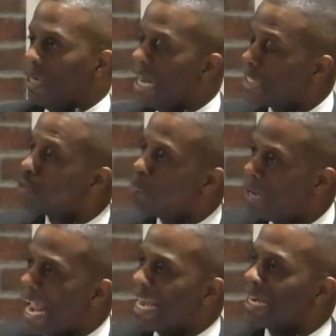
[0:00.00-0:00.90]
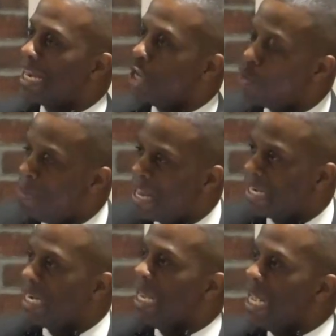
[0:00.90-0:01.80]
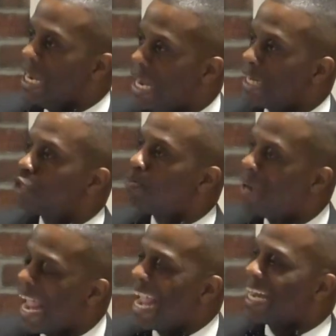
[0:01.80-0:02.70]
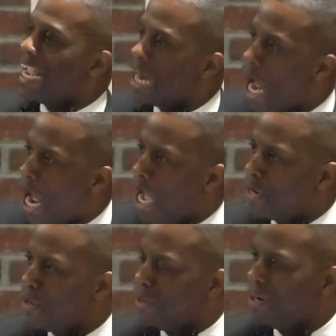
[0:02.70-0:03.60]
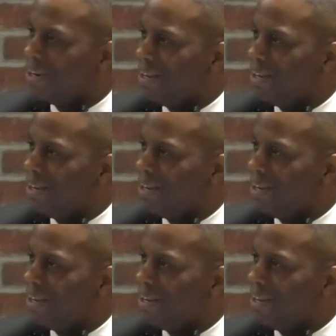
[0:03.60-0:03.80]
Let us plant in humility. Let us plant in honor.